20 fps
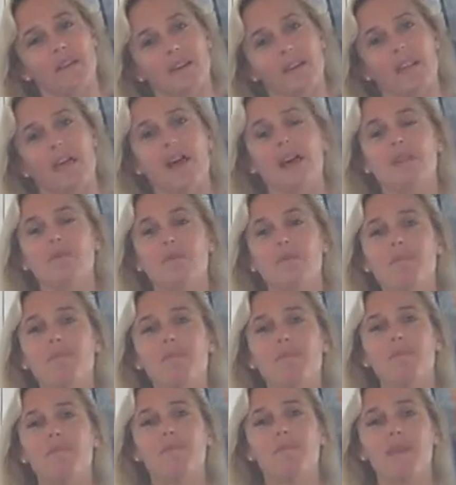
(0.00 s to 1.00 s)
think a lot of
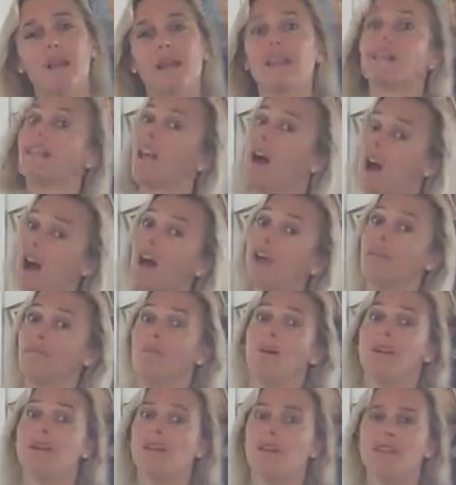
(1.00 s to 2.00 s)
people make a lot of
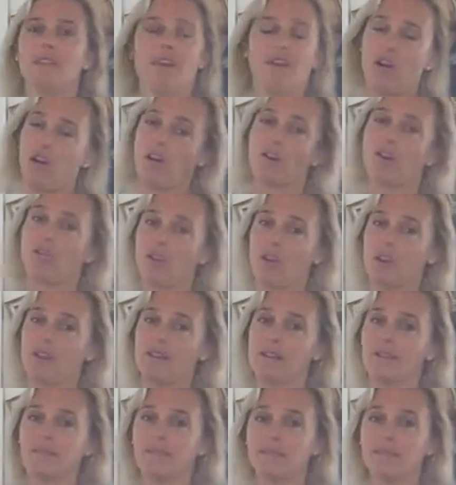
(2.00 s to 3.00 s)
money that aren't great,